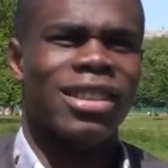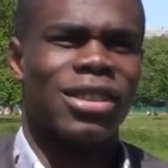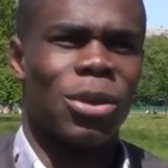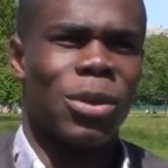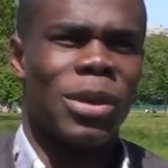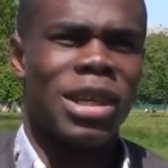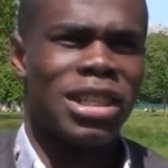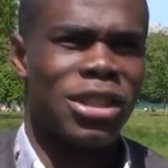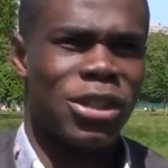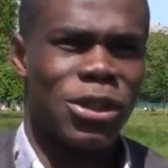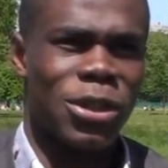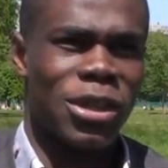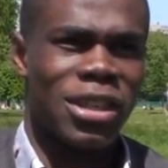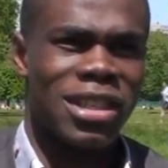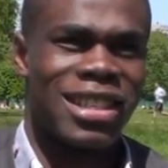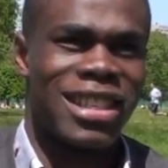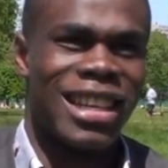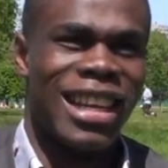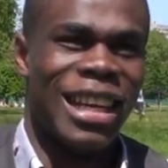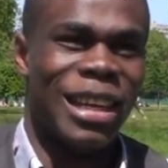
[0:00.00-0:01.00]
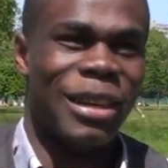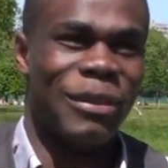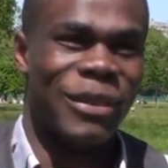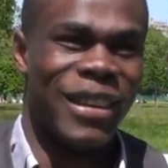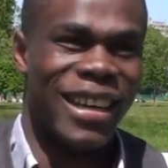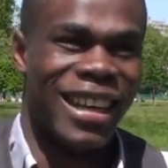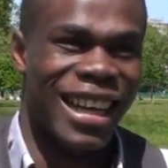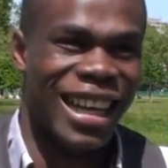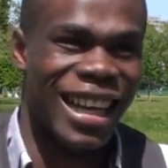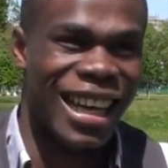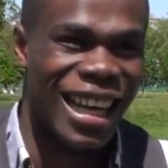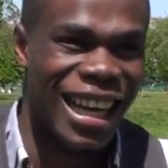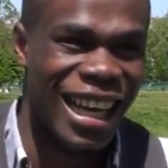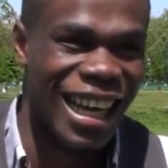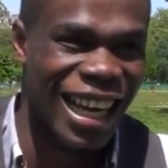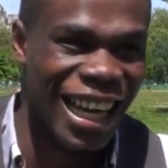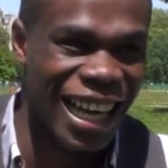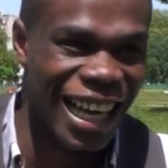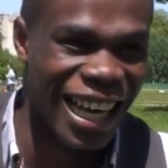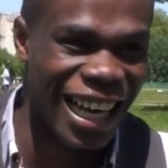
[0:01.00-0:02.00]
So yeah. Where did you sleep?
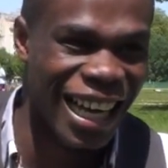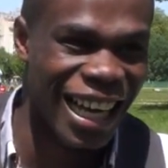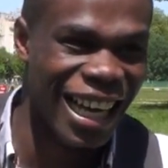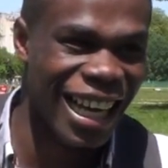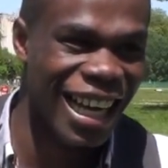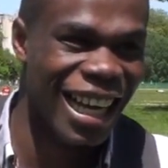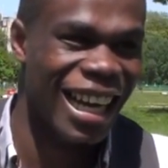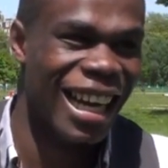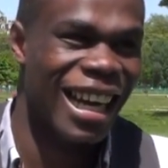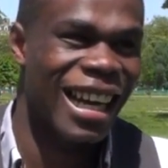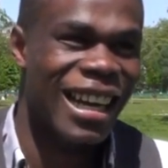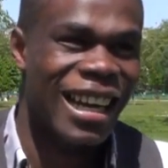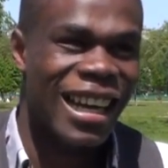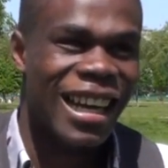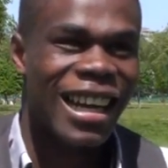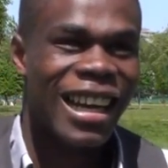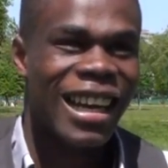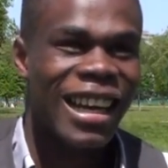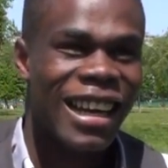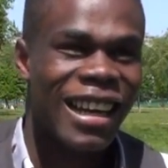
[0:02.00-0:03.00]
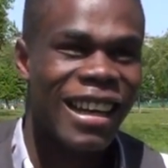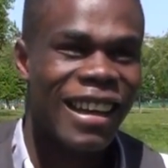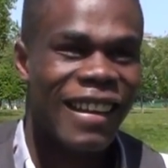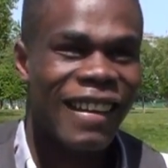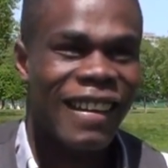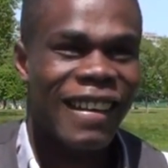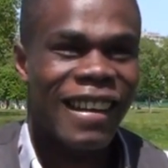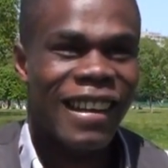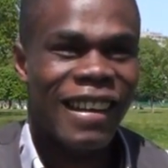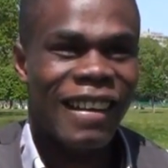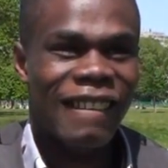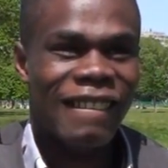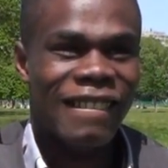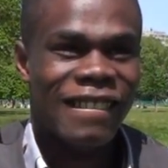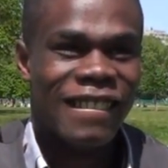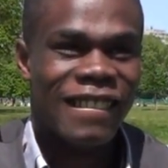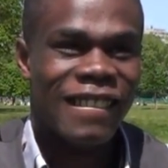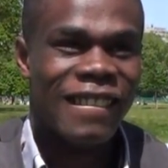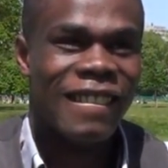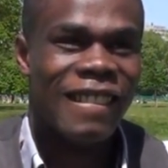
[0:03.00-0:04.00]
Oh, no. We
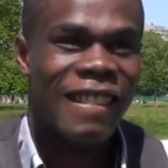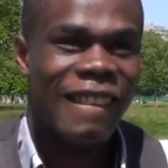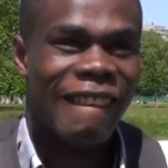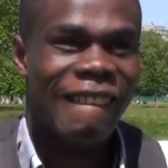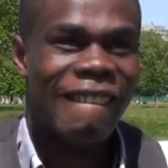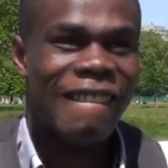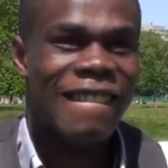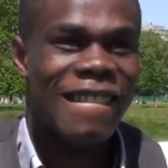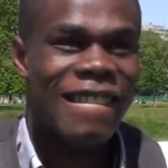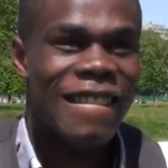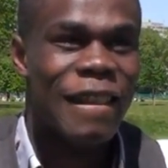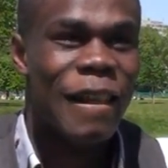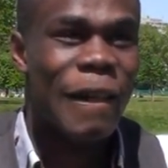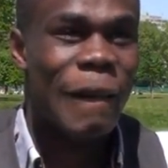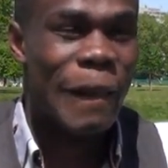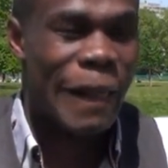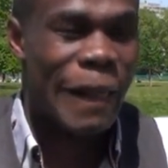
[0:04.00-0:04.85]
turned and drove all the way back